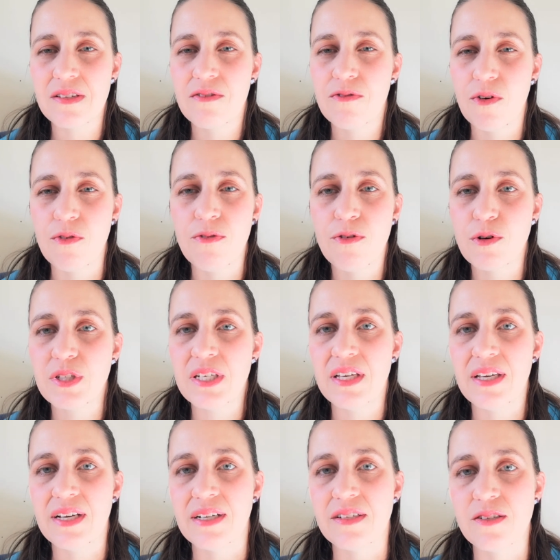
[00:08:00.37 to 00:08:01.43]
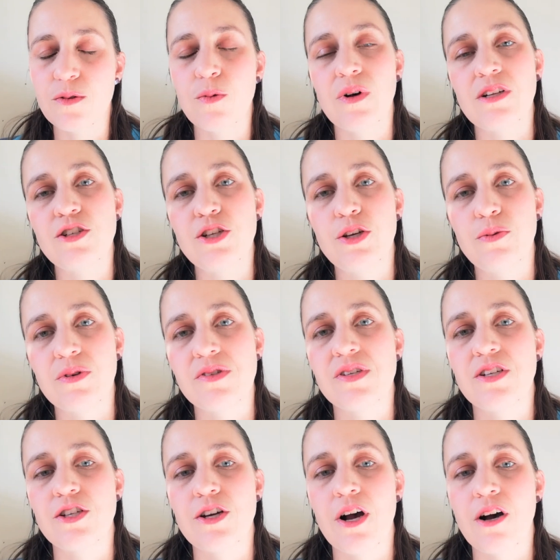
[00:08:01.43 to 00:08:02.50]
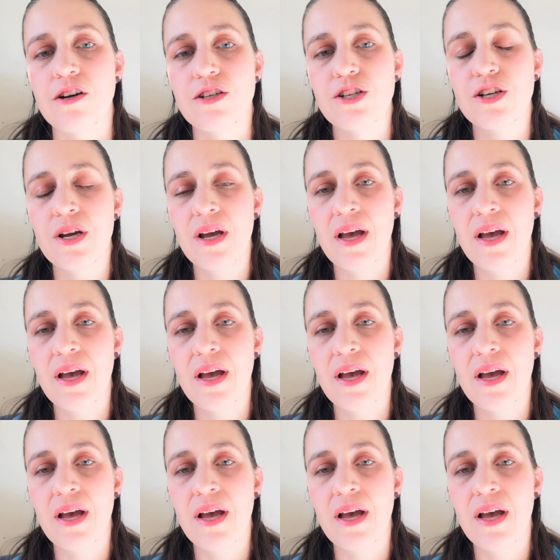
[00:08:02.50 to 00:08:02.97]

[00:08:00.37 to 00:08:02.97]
for 40 years while she was in charge.